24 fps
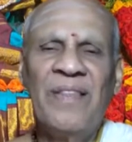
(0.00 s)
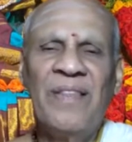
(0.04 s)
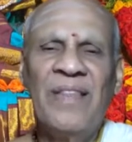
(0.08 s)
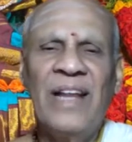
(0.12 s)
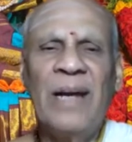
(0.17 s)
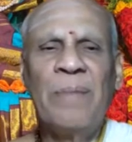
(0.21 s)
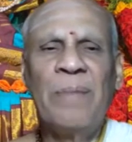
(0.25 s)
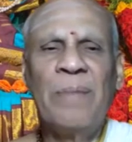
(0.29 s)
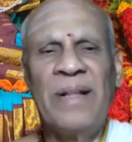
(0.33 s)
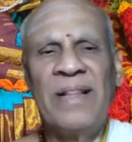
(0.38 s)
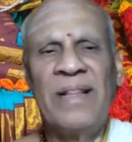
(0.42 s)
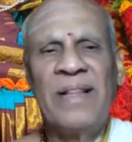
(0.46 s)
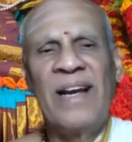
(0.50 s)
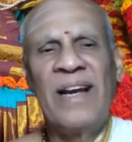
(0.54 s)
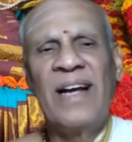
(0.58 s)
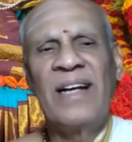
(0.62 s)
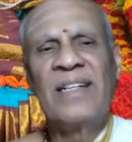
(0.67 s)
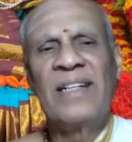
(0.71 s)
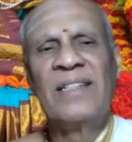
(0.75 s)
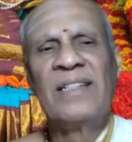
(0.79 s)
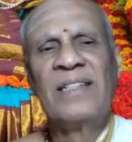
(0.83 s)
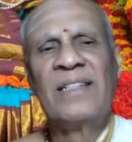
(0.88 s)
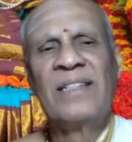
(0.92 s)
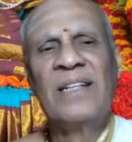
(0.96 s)
That mantra.
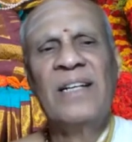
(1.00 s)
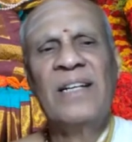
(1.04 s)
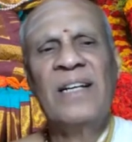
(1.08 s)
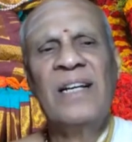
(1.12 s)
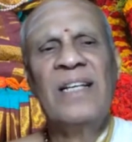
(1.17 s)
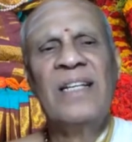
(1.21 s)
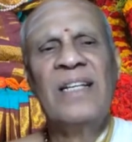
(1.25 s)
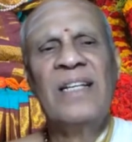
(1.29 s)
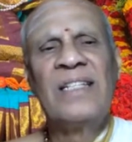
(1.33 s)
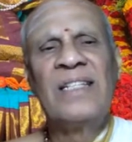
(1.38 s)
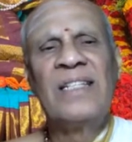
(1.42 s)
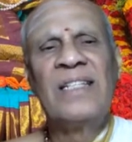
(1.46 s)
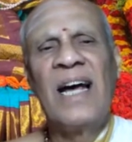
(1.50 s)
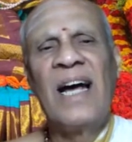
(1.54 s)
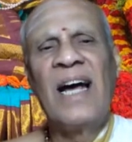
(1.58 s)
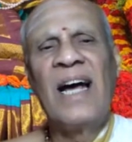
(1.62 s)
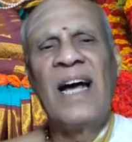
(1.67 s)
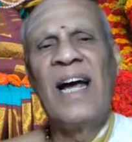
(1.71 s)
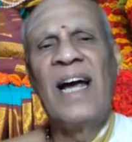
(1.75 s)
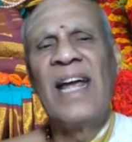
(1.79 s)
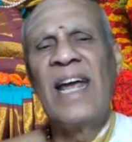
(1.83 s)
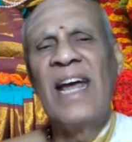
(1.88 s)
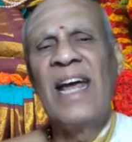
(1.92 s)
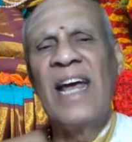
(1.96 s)

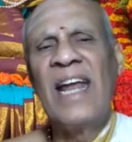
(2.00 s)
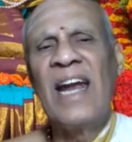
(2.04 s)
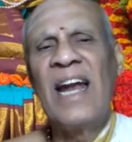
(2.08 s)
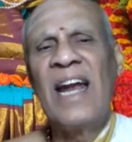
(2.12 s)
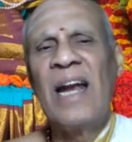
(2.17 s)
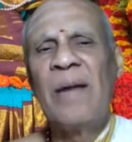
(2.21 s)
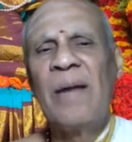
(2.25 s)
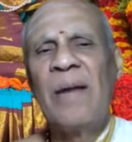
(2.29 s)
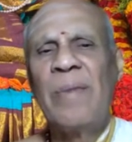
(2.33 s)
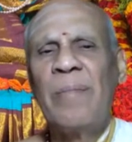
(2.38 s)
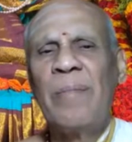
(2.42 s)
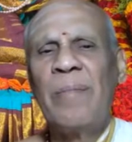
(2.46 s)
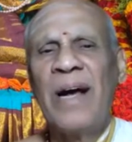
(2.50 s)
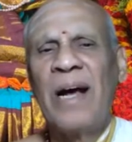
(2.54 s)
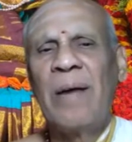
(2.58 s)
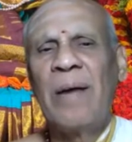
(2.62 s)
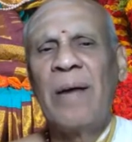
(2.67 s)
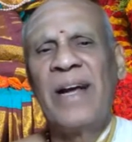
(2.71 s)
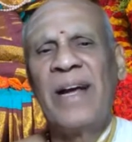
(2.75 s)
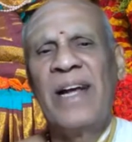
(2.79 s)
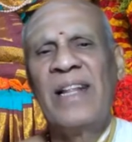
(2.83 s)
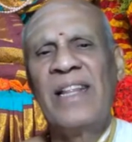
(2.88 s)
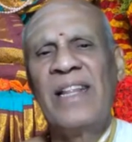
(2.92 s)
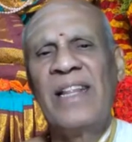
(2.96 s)
Saha Enan Brahma
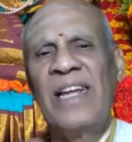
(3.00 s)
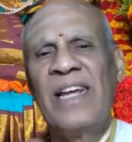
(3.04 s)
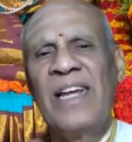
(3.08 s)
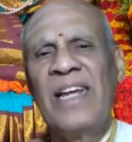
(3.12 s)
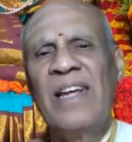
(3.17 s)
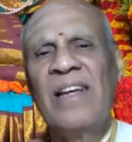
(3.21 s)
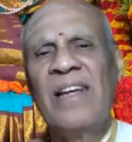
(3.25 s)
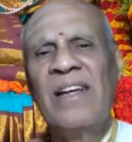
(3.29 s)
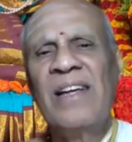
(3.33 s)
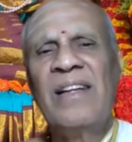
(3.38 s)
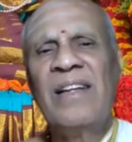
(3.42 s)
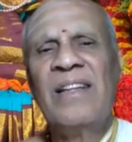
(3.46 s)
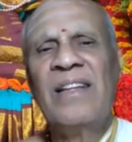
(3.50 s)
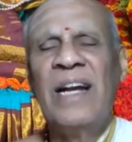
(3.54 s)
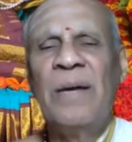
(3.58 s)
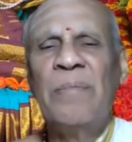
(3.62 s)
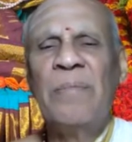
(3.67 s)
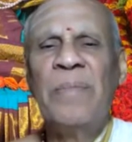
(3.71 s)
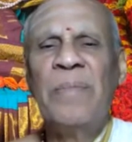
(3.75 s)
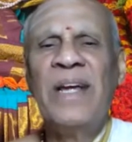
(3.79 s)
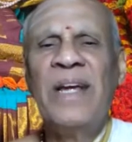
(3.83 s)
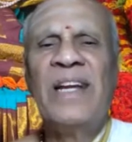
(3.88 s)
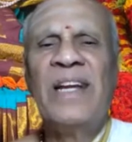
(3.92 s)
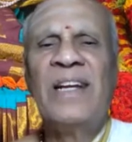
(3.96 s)
Gameti.
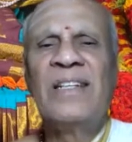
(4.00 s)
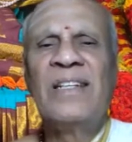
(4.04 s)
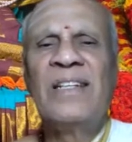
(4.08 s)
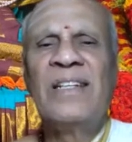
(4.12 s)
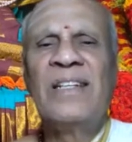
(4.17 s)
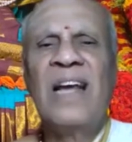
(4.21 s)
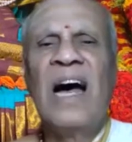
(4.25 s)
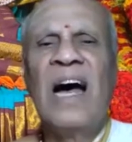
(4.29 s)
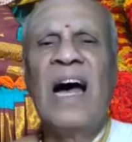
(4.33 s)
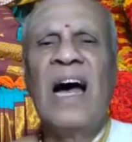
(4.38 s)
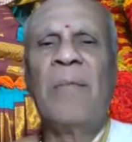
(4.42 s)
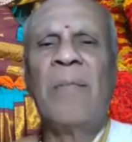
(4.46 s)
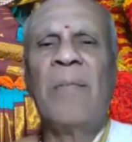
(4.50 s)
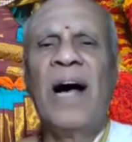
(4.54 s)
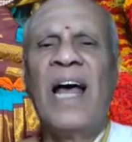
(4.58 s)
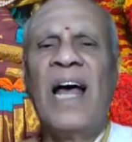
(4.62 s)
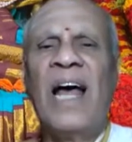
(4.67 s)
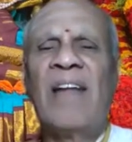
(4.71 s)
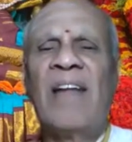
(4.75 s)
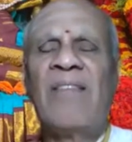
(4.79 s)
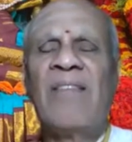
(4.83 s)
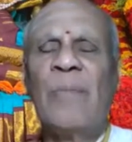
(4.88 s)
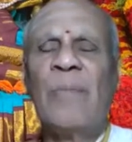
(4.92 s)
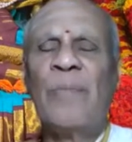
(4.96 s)
That means
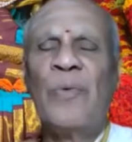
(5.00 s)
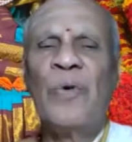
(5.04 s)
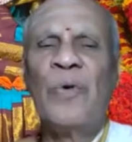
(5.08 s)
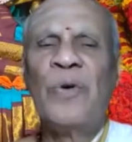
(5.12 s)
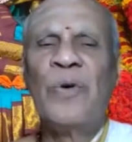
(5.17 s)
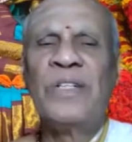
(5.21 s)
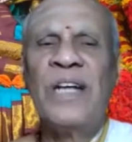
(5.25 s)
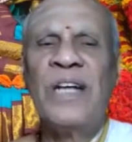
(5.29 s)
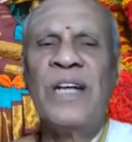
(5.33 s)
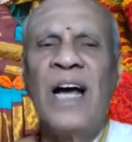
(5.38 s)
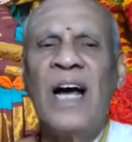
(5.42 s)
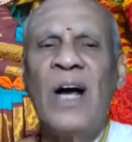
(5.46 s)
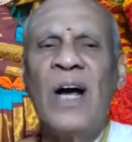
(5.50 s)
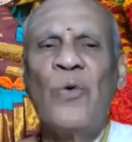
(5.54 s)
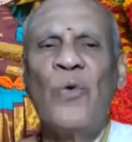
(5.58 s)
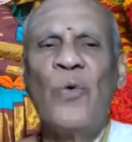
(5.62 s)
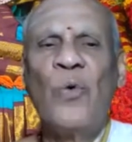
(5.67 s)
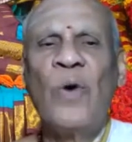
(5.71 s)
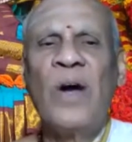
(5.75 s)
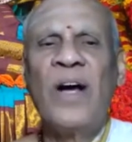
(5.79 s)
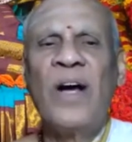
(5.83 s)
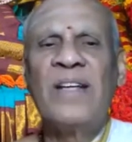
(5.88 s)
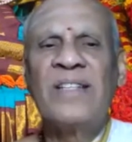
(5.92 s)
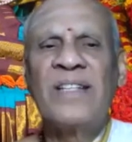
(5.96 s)
Amanava Purusha
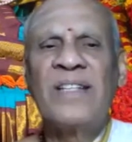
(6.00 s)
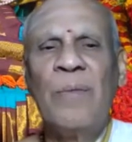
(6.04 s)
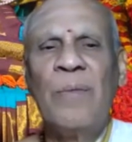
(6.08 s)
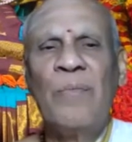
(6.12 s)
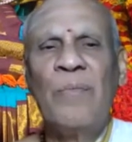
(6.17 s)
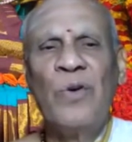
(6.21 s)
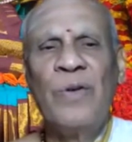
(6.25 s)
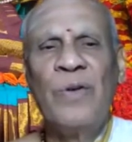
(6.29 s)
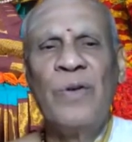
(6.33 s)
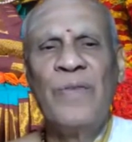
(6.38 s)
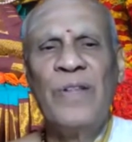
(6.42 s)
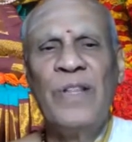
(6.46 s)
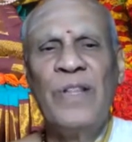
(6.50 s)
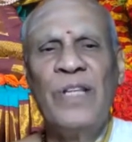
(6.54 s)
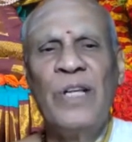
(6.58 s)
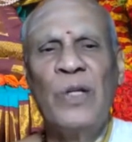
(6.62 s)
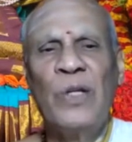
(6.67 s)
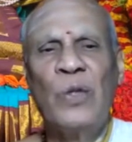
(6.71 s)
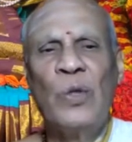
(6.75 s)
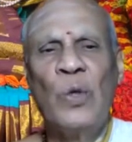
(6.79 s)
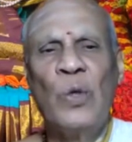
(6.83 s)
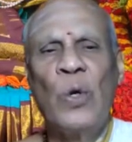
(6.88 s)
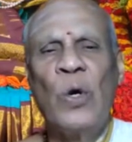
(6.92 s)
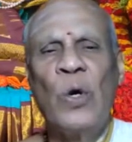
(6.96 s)
who has come to
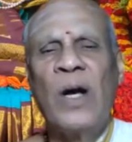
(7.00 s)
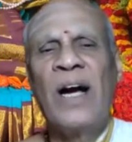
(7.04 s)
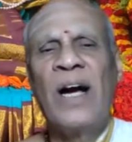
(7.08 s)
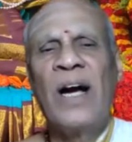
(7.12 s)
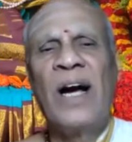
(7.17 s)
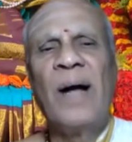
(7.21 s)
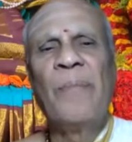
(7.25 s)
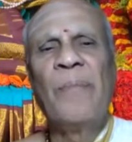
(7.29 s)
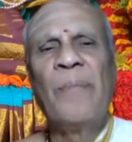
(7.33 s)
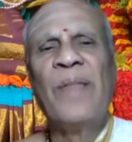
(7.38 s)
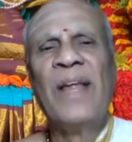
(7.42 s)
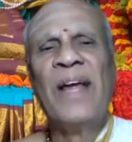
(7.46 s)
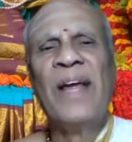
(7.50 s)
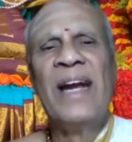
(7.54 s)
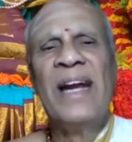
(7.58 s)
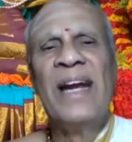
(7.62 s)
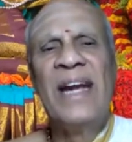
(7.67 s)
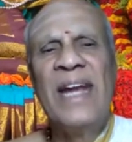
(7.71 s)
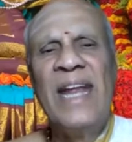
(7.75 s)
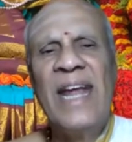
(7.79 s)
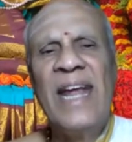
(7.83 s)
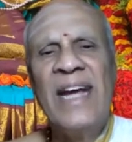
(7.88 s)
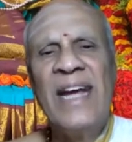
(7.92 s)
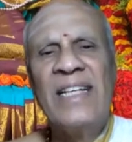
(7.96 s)
Vidyat Loka
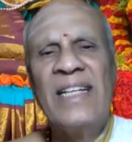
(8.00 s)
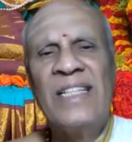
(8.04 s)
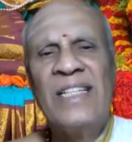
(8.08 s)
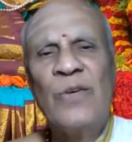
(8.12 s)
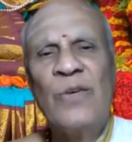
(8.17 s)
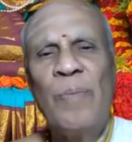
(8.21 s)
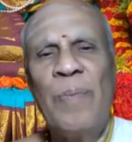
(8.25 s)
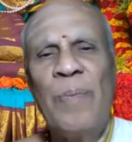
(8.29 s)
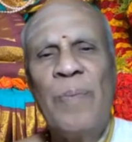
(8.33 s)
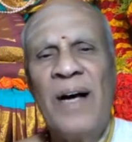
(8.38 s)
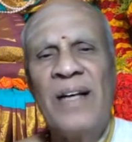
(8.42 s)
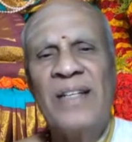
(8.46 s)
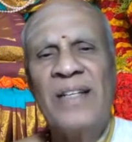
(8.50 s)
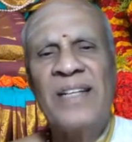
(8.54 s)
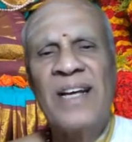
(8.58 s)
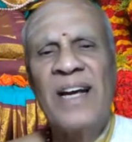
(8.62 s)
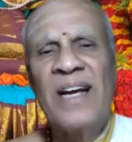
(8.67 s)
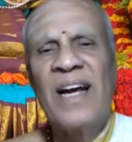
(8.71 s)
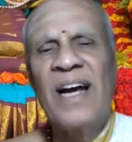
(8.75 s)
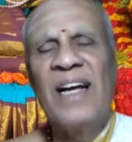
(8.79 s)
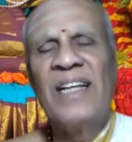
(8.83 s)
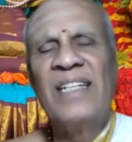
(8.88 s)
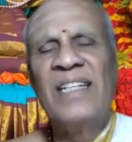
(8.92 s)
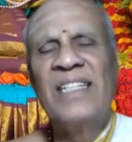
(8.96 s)
takes the
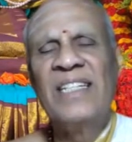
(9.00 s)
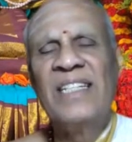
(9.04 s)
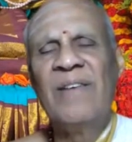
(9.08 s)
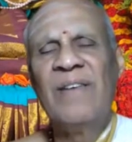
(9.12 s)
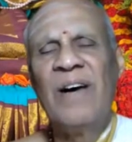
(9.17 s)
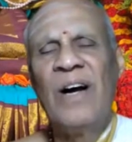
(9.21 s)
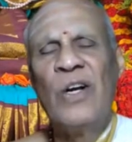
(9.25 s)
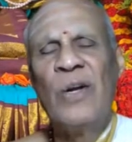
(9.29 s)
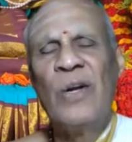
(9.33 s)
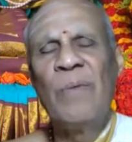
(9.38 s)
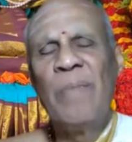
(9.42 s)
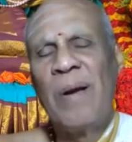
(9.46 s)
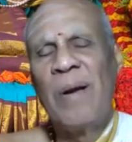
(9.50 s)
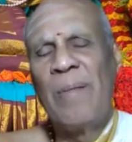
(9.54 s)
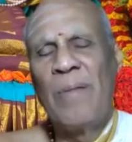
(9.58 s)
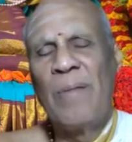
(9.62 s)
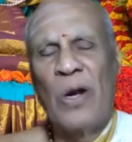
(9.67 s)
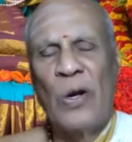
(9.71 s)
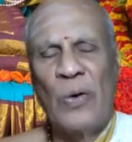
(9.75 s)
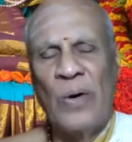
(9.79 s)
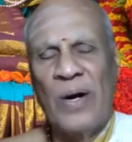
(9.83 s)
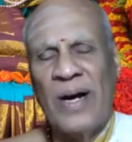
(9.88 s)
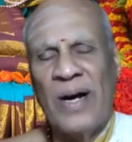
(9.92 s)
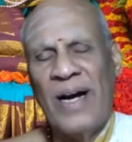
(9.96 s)
Upasaka Jiva to
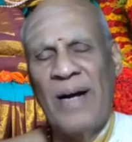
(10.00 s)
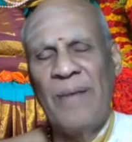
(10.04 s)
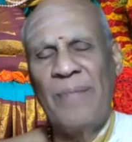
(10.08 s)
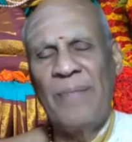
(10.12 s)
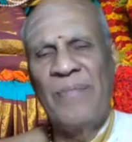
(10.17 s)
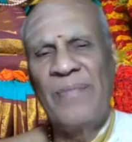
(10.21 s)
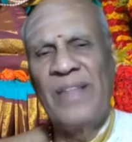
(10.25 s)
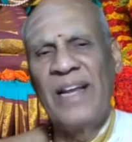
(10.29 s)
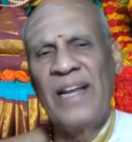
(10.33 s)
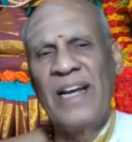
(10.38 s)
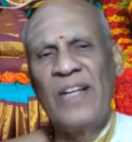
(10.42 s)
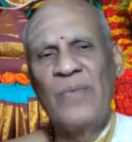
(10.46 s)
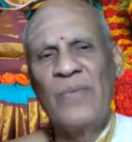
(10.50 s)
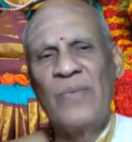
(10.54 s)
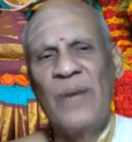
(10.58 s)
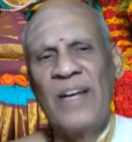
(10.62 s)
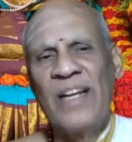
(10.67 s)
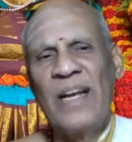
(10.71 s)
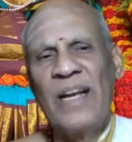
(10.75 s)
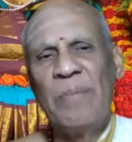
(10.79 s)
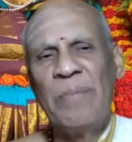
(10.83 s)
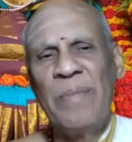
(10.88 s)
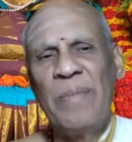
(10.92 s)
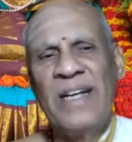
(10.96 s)
Brahma Loka. That is
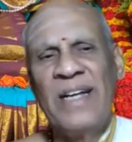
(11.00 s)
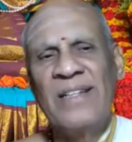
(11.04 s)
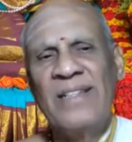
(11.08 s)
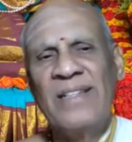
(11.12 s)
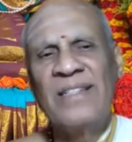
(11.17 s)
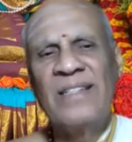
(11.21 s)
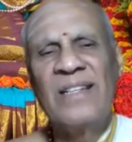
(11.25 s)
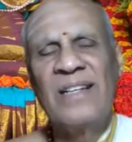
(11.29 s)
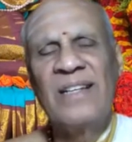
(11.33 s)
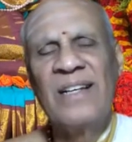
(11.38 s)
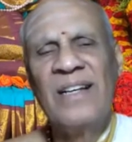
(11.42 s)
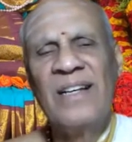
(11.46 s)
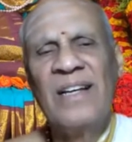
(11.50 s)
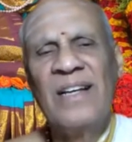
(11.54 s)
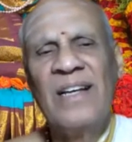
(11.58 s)
what that means.